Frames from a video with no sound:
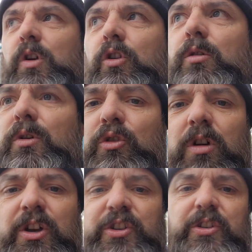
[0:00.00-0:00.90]
come
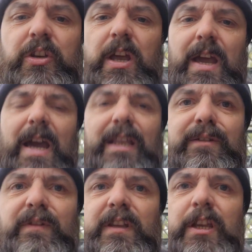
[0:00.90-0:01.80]
across any
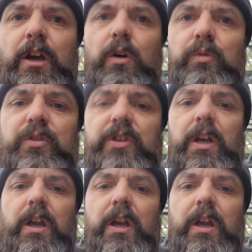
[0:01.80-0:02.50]
videos